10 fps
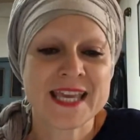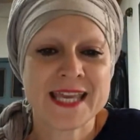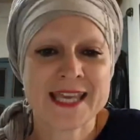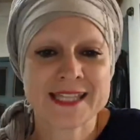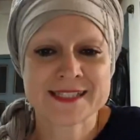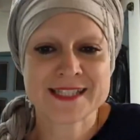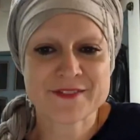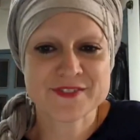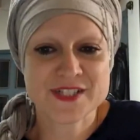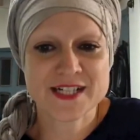And
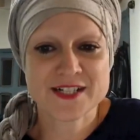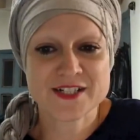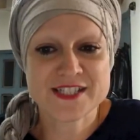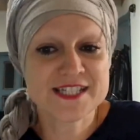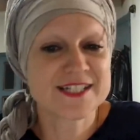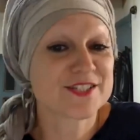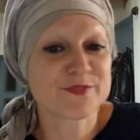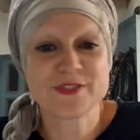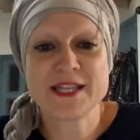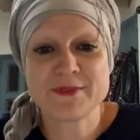after years of
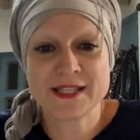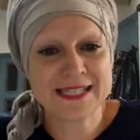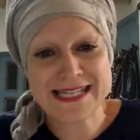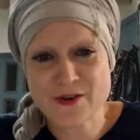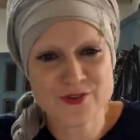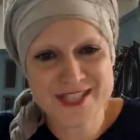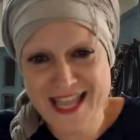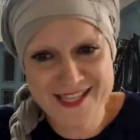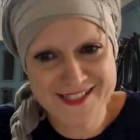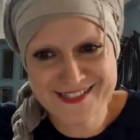leaving
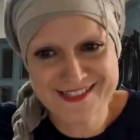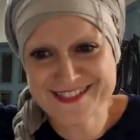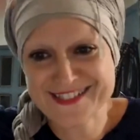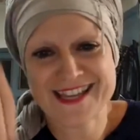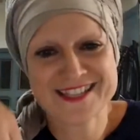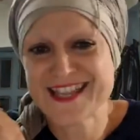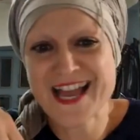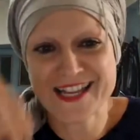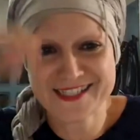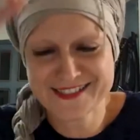neuroscience
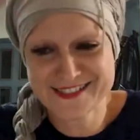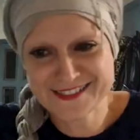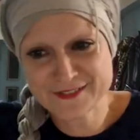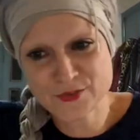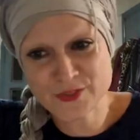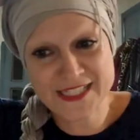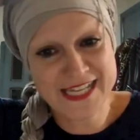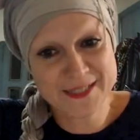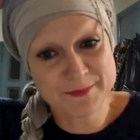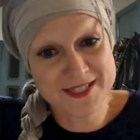aside to
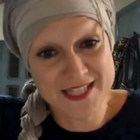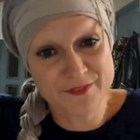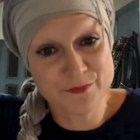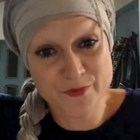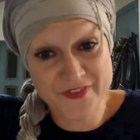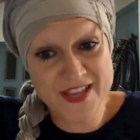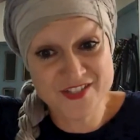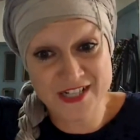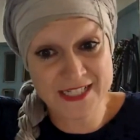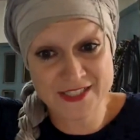dedicate myself
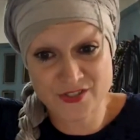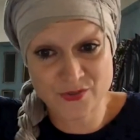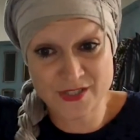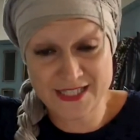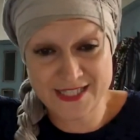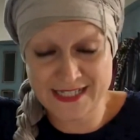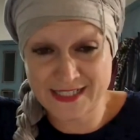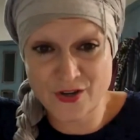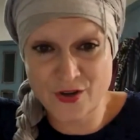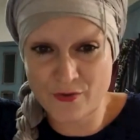professionally to the
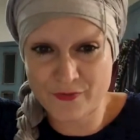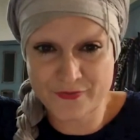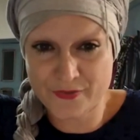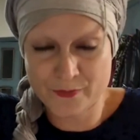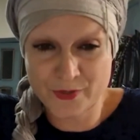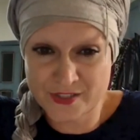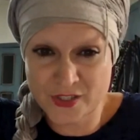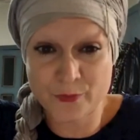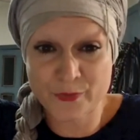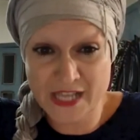study of community
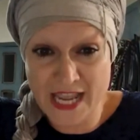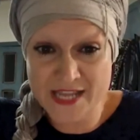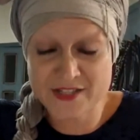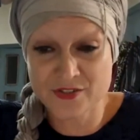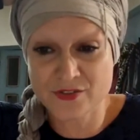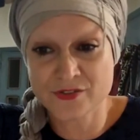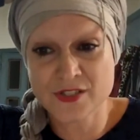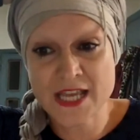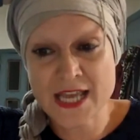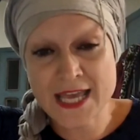communication,
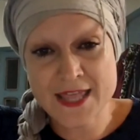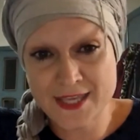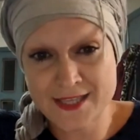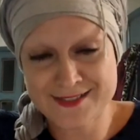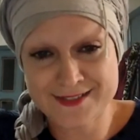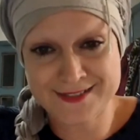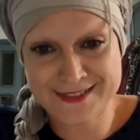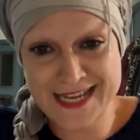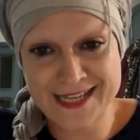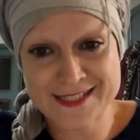theater, and
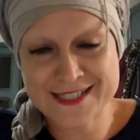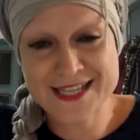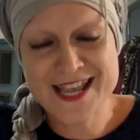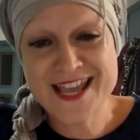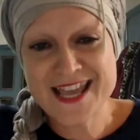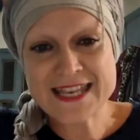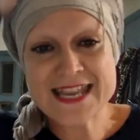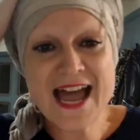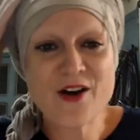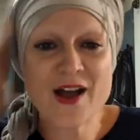dance,
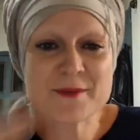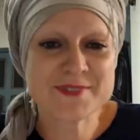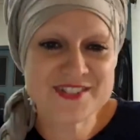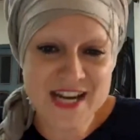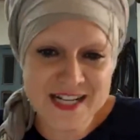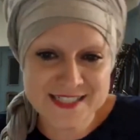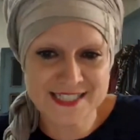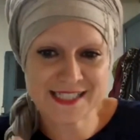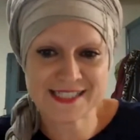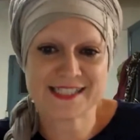now I'm
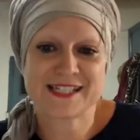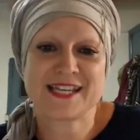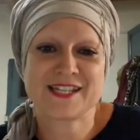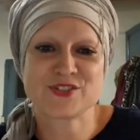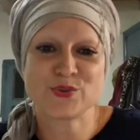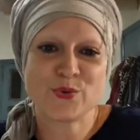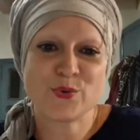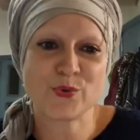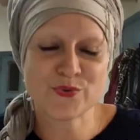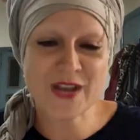starting
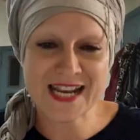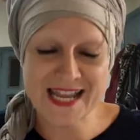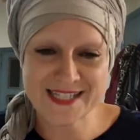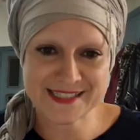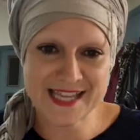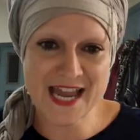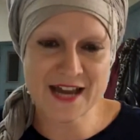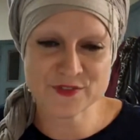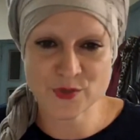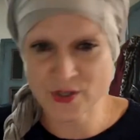to realize that I
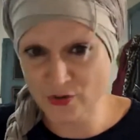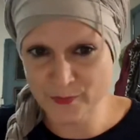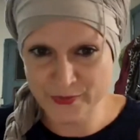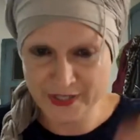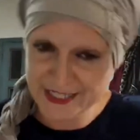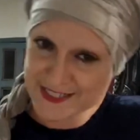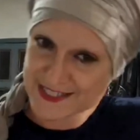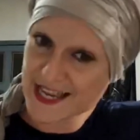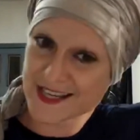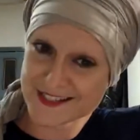have to incorporate
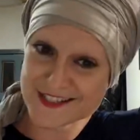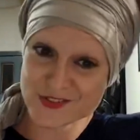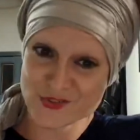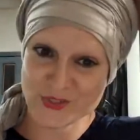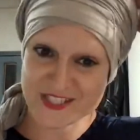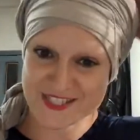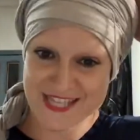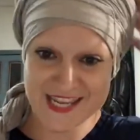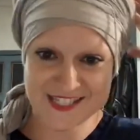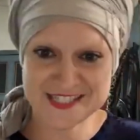science to the
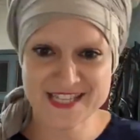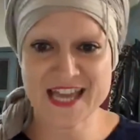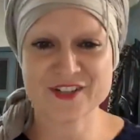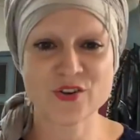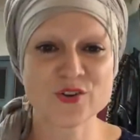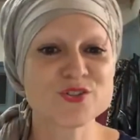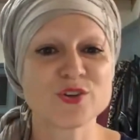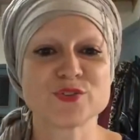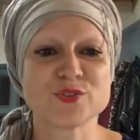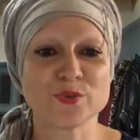stage and
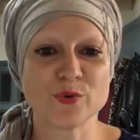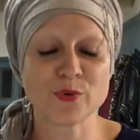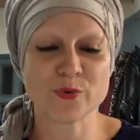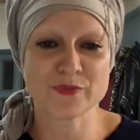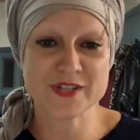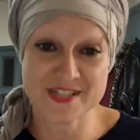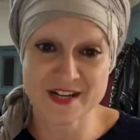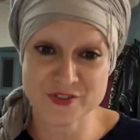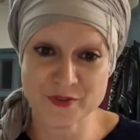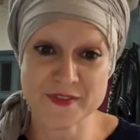also to
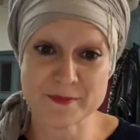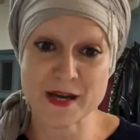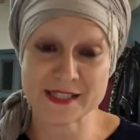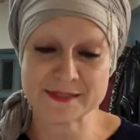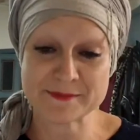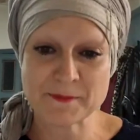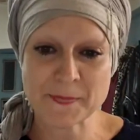research of the body.